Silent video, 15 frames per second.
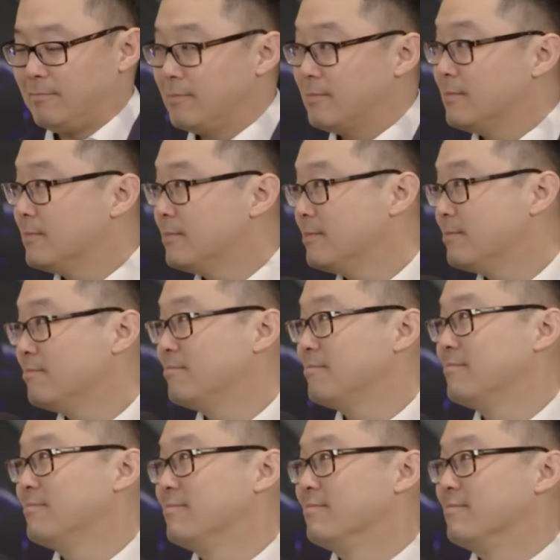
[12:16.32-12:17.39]

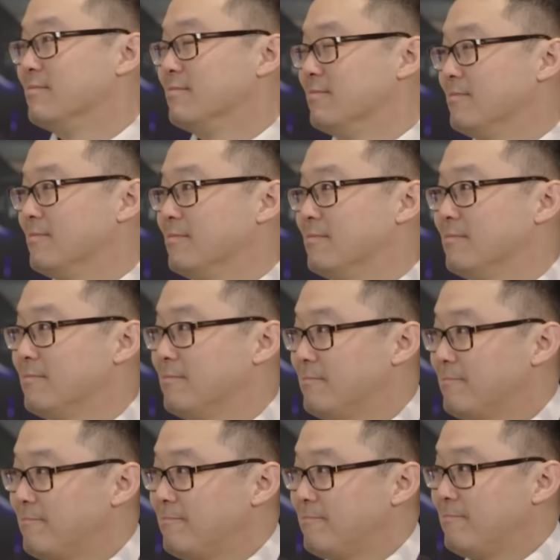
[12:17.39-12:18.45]

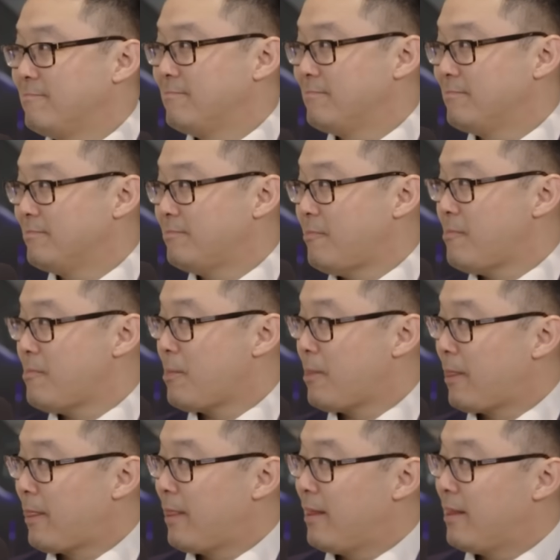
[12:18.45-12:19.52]

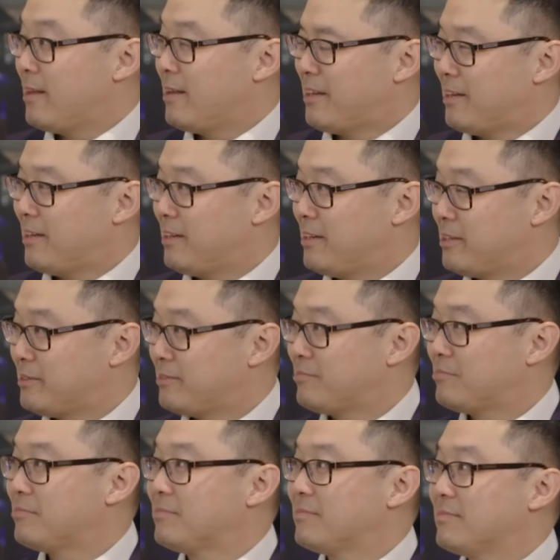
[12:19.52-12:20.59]

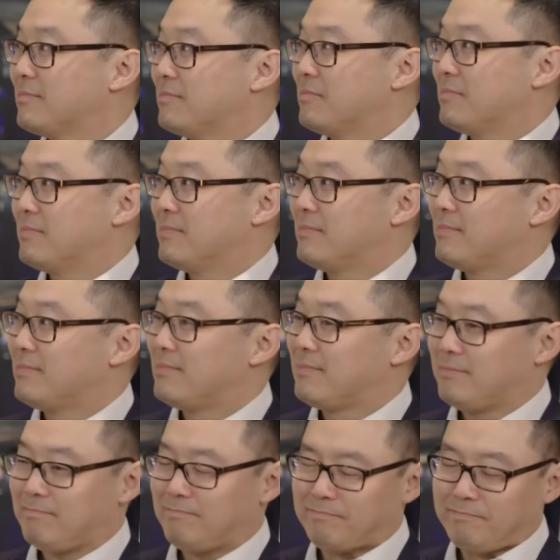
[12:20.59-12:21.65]

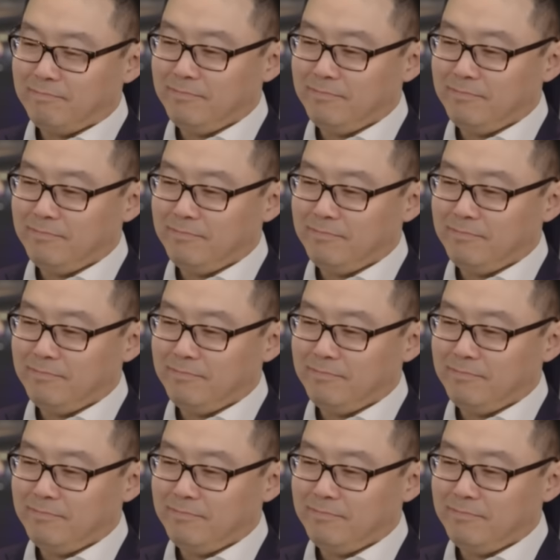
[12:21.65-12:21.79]
The person shown says nothing.